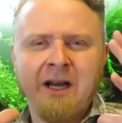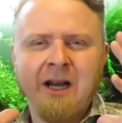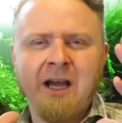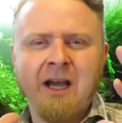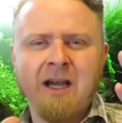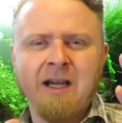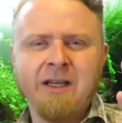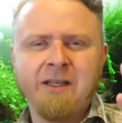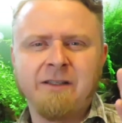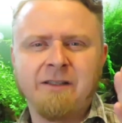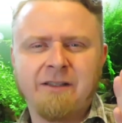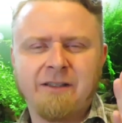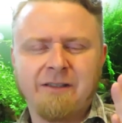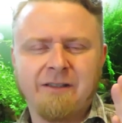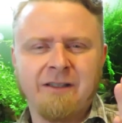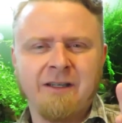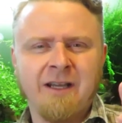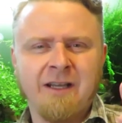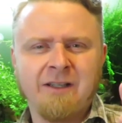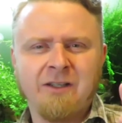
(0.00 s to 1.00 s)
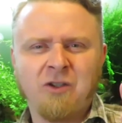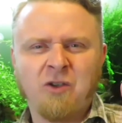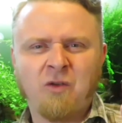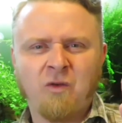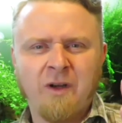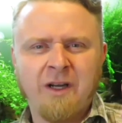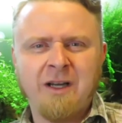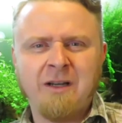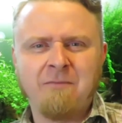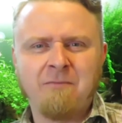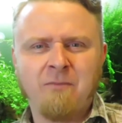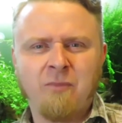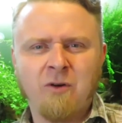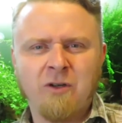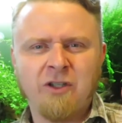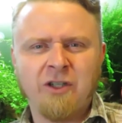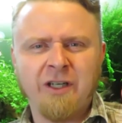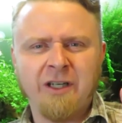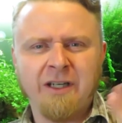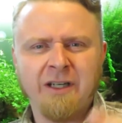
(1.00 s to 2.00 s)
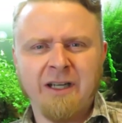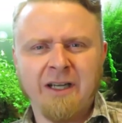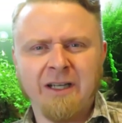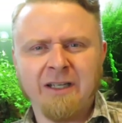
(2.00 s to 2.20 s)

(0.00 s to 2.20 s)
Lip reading: nice green bushy